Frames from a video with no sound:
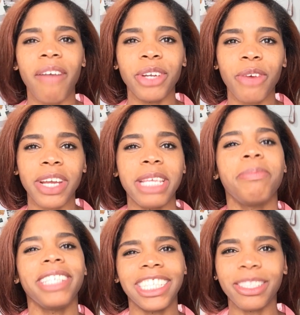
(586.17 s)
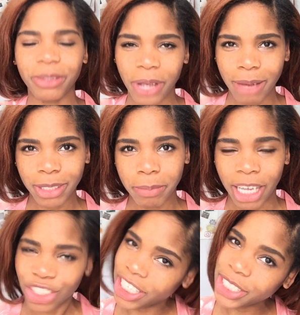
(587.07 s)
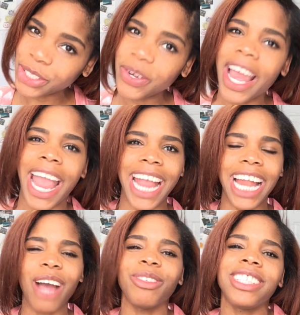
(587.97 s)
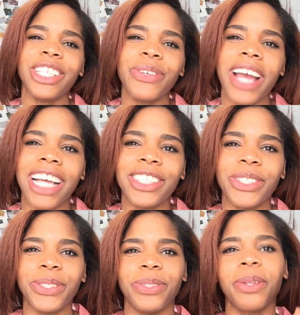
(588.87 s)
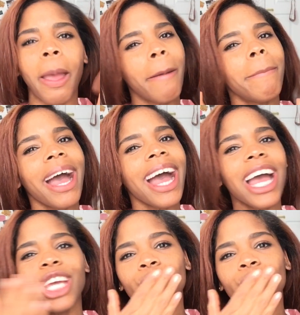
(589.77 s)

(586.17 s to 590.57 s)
already, please subscribe to my channel and I will see you guys soon. Bye!